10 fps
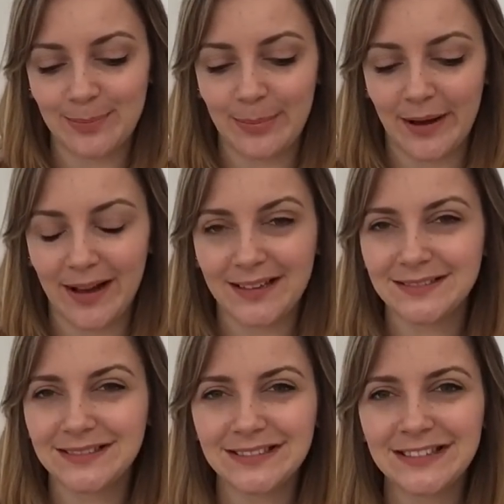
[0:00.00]
but
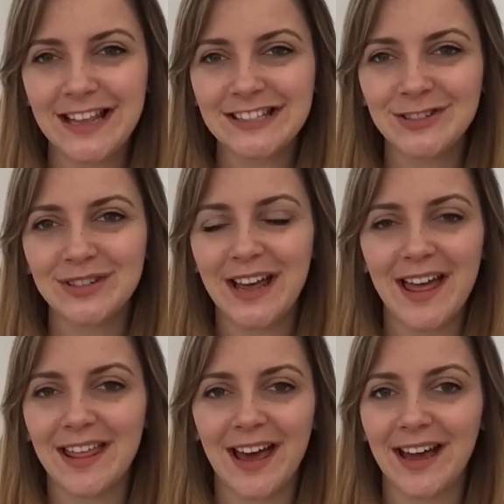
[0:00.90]
let's not let
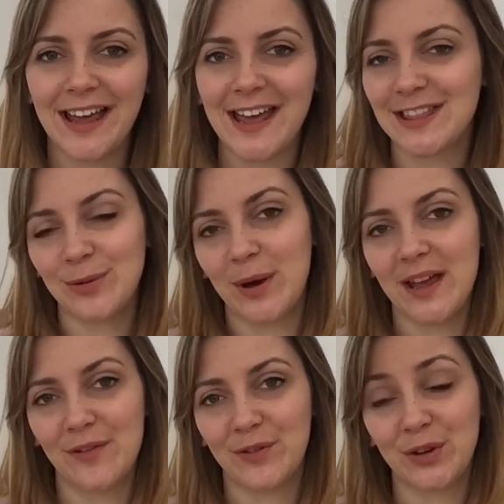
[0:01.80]
that get in the
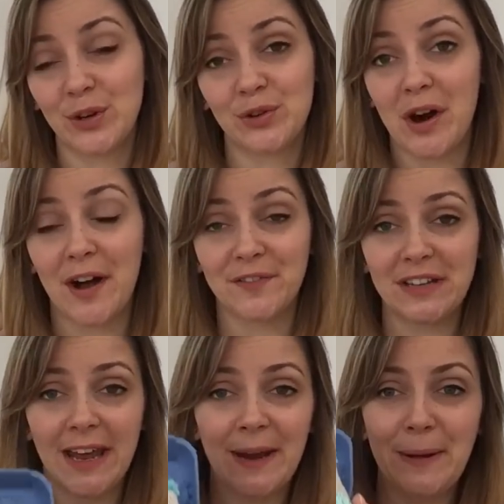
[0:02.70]
way of a good
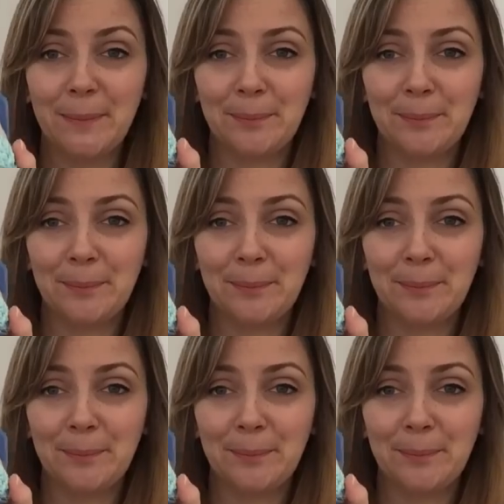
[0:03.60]
craft, hey?